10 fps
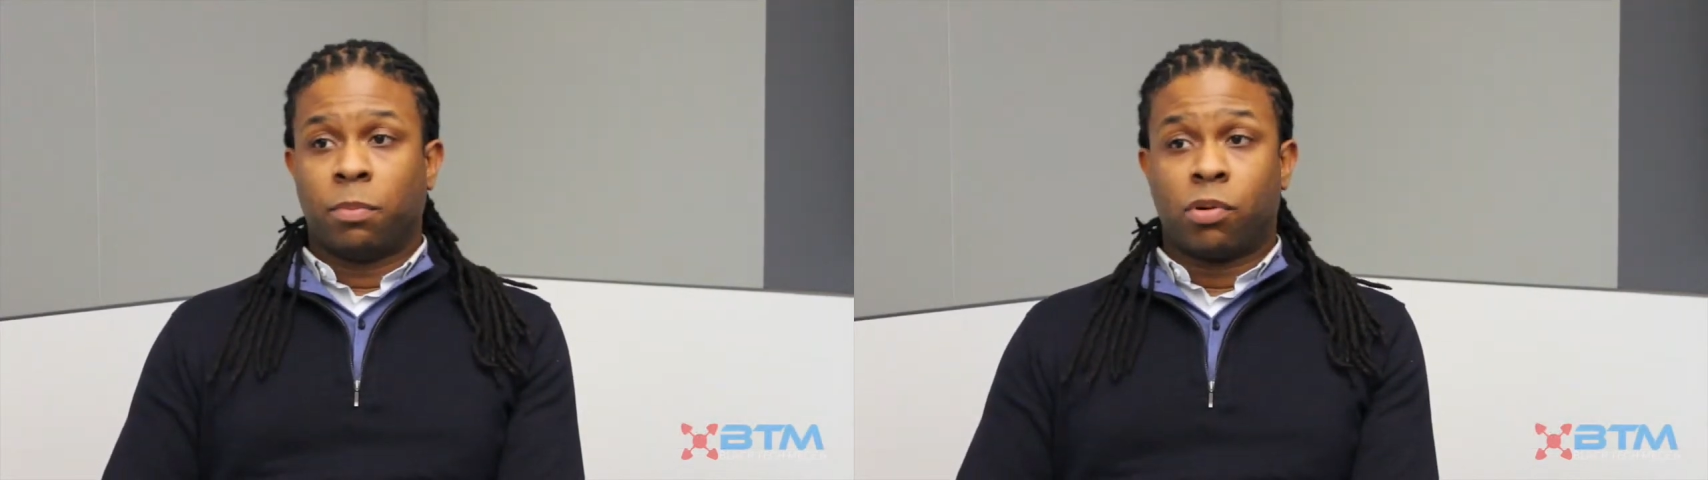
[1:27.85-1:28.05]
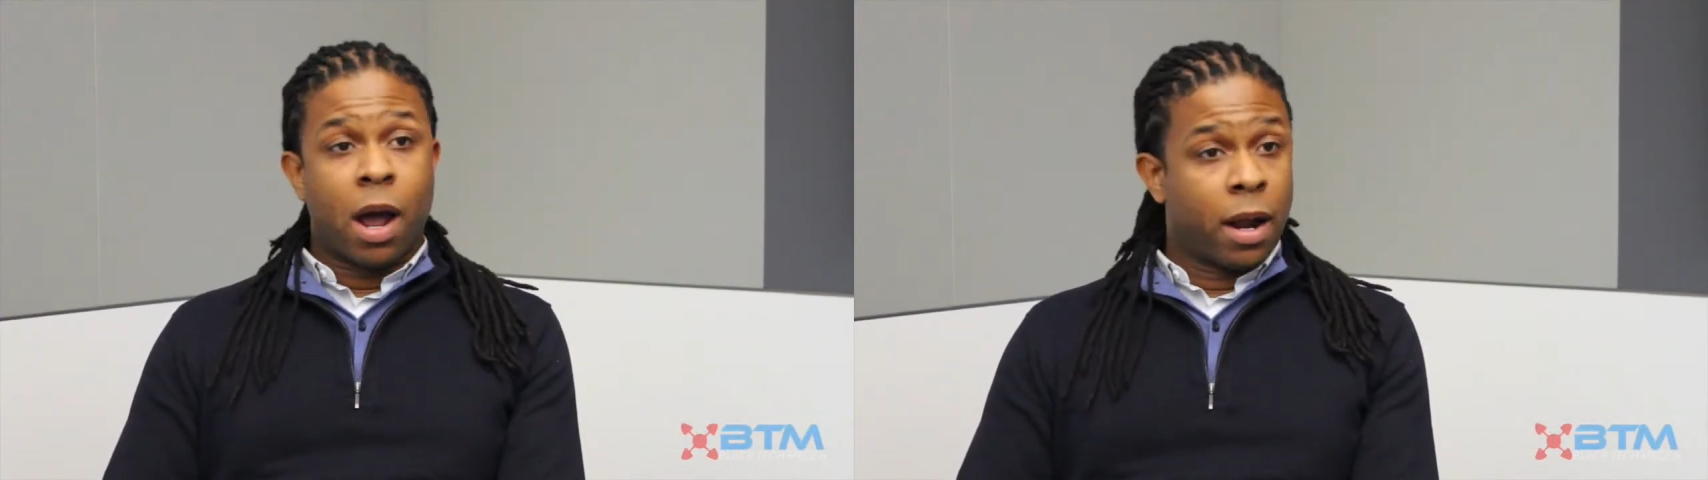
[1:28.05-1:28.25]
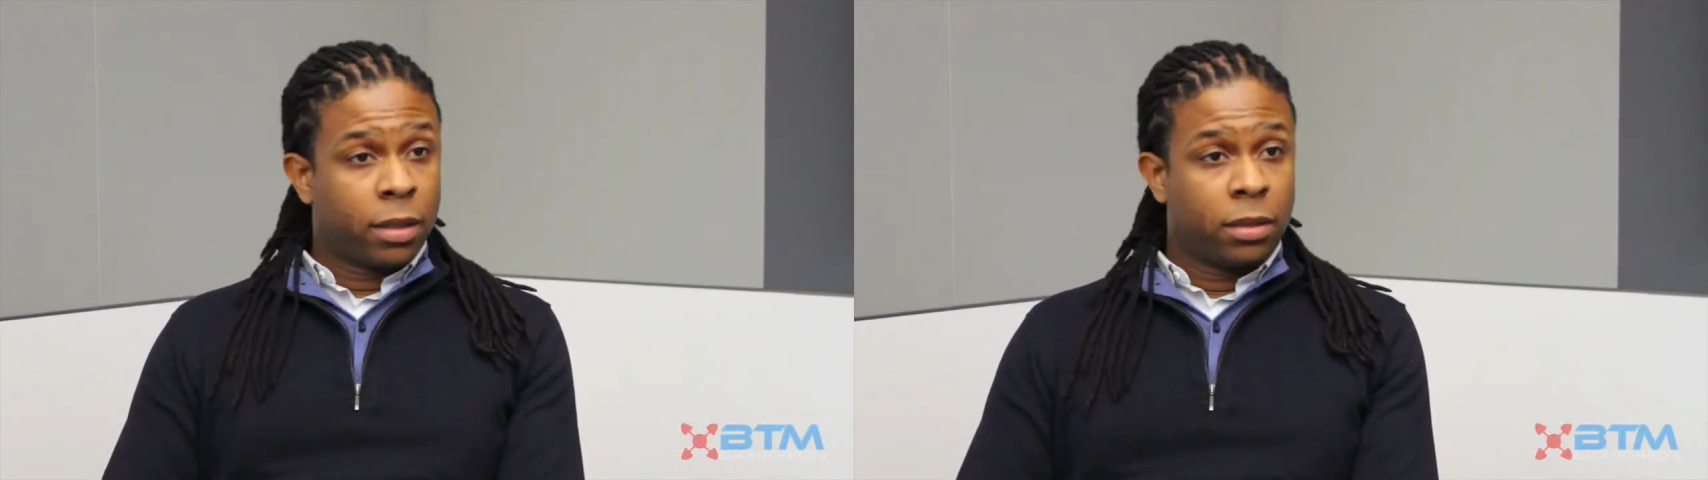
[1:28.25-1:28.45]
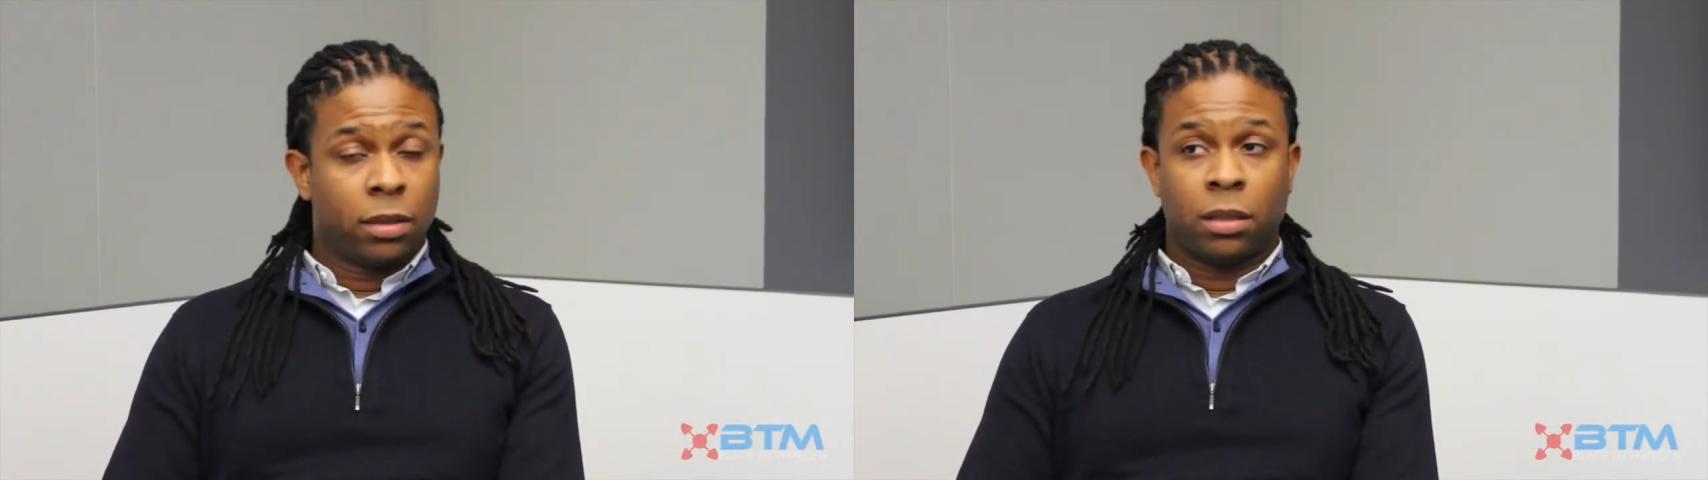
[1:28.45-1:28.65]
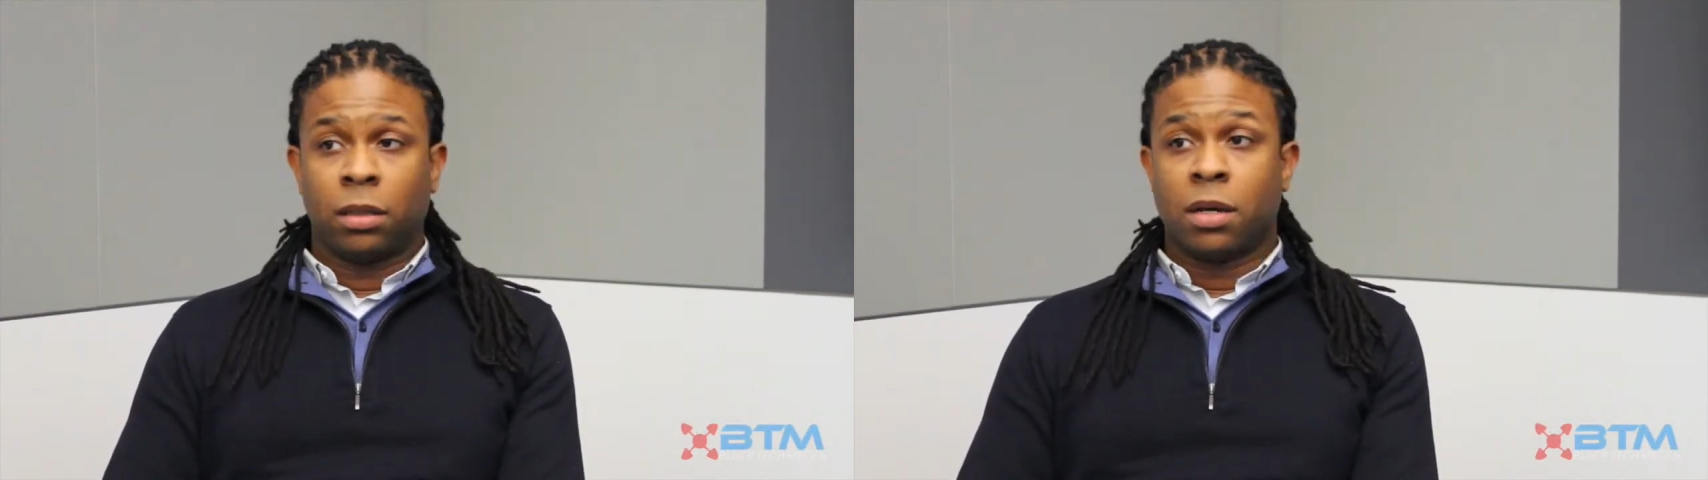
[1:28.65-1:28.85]

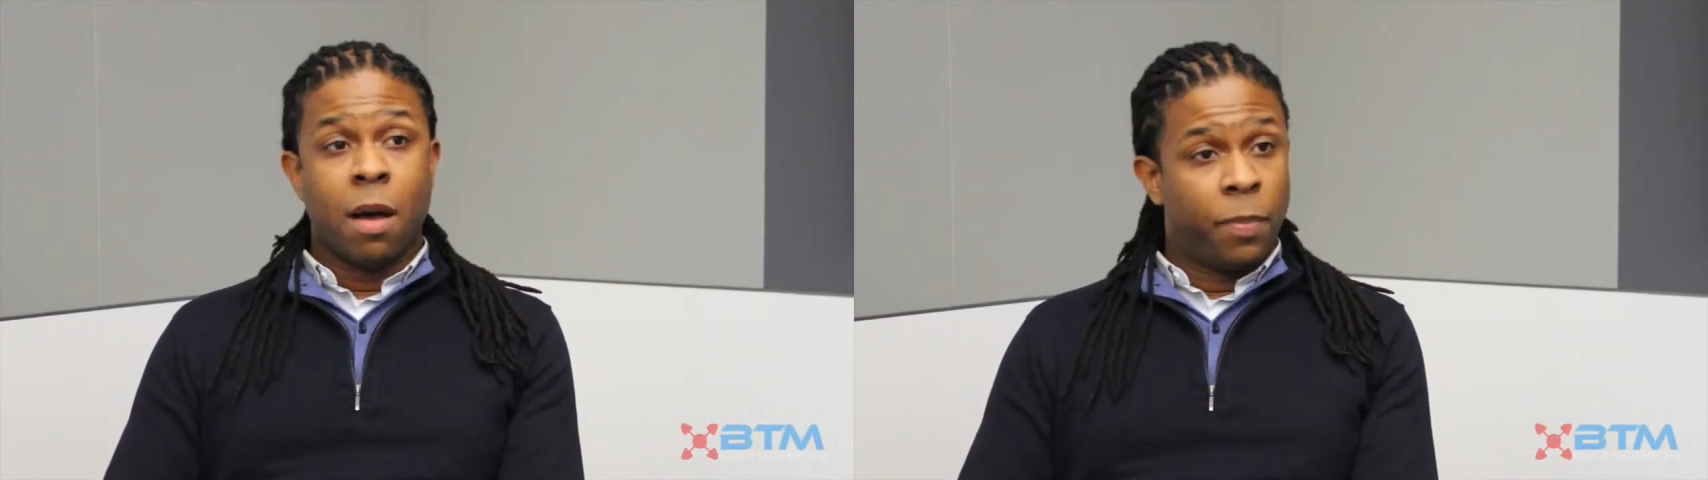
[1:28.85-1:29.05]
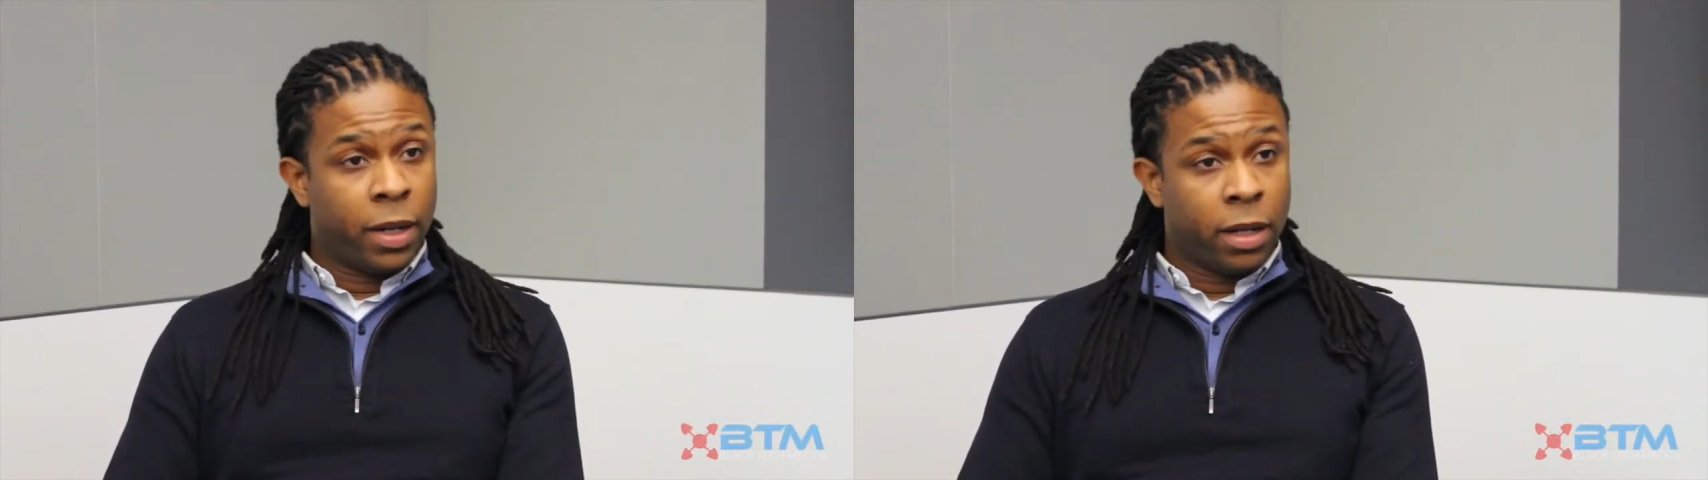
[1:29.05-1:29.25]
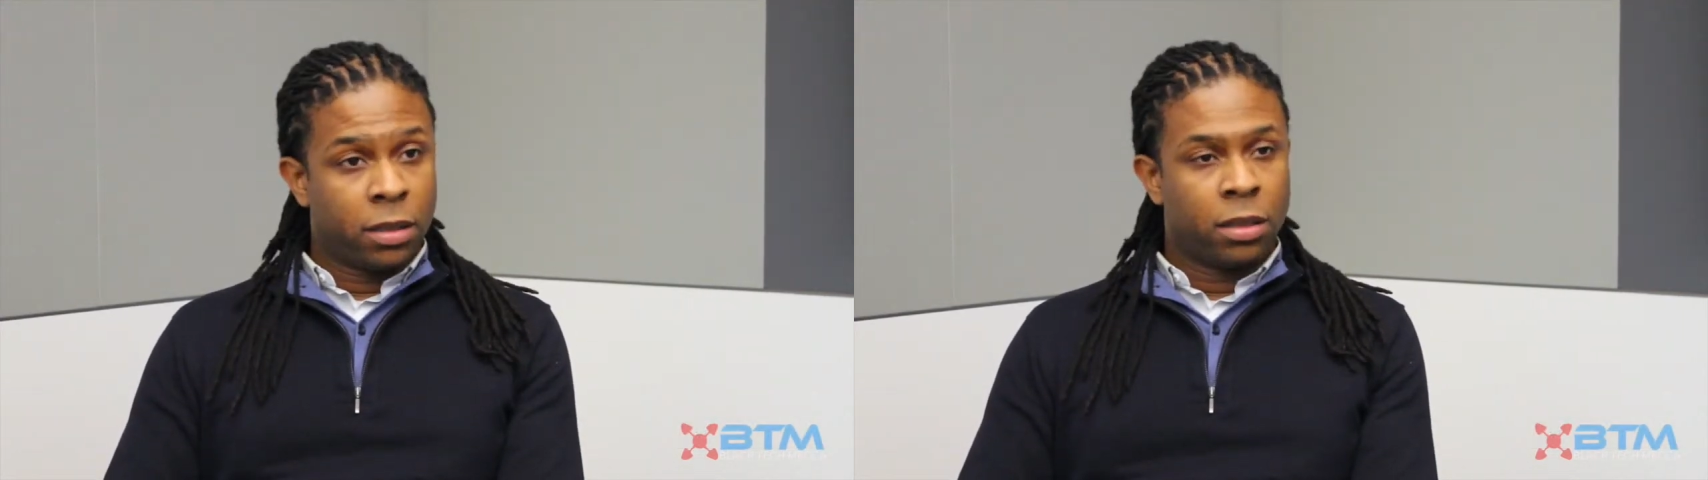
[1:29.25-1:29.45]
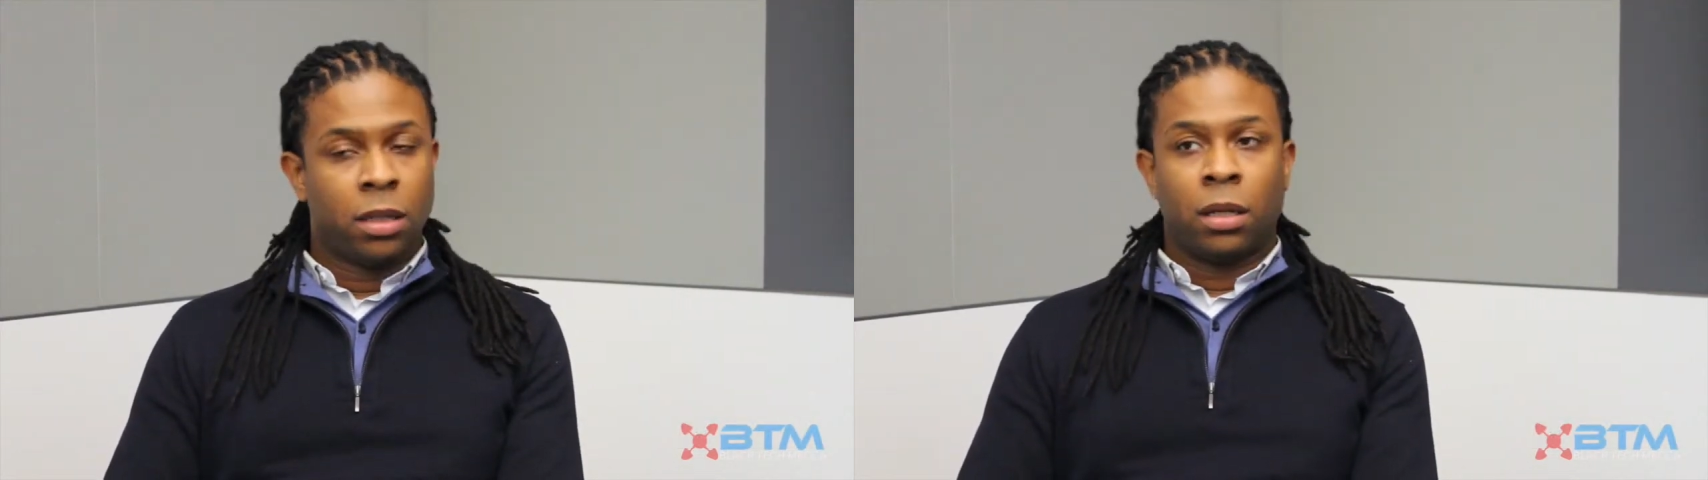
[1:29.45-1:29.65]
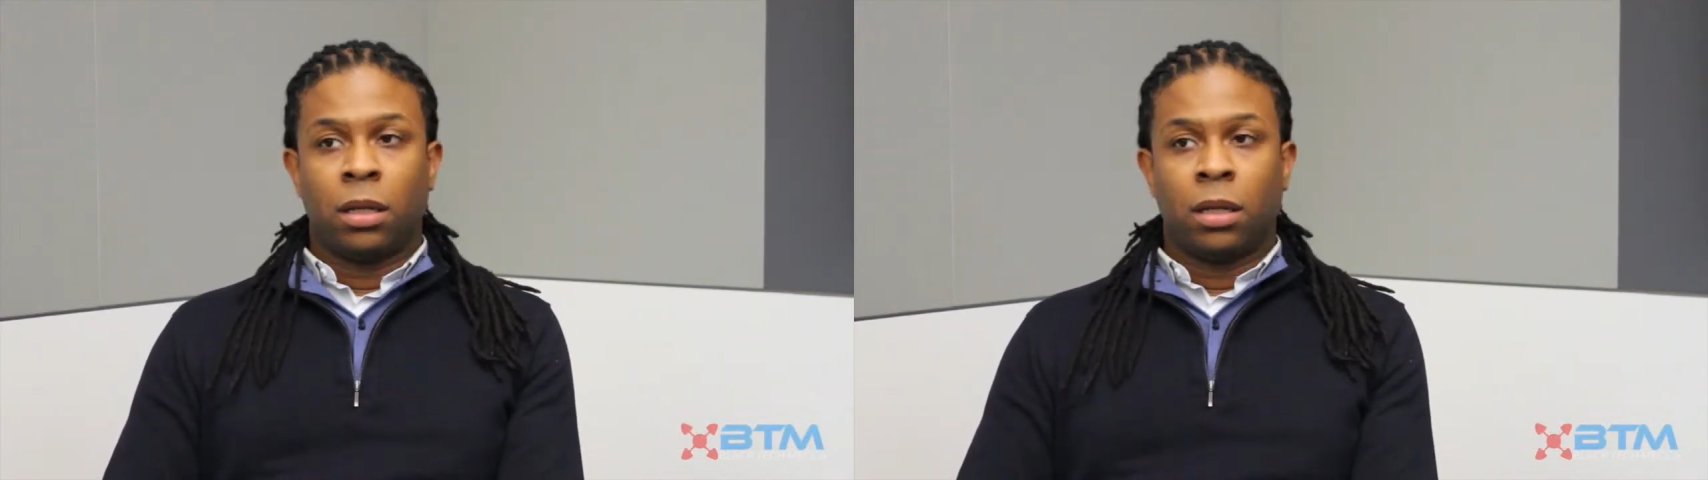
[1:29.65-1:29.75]
products, companies,